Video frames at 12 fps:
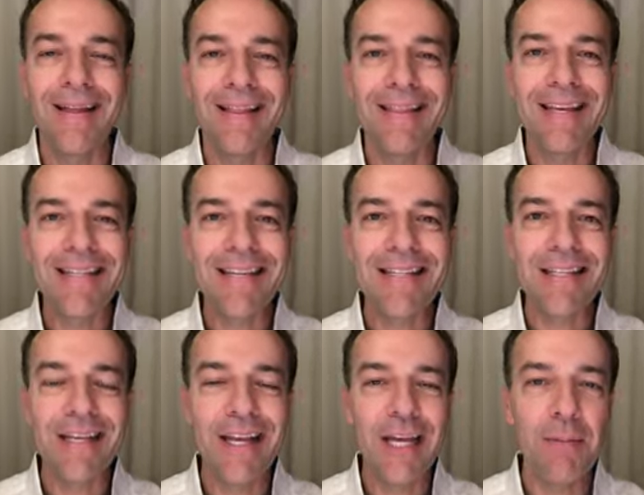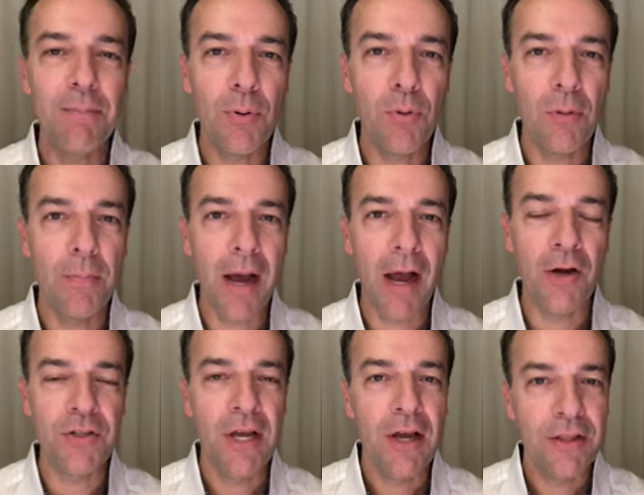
This is the hidden pool of buyers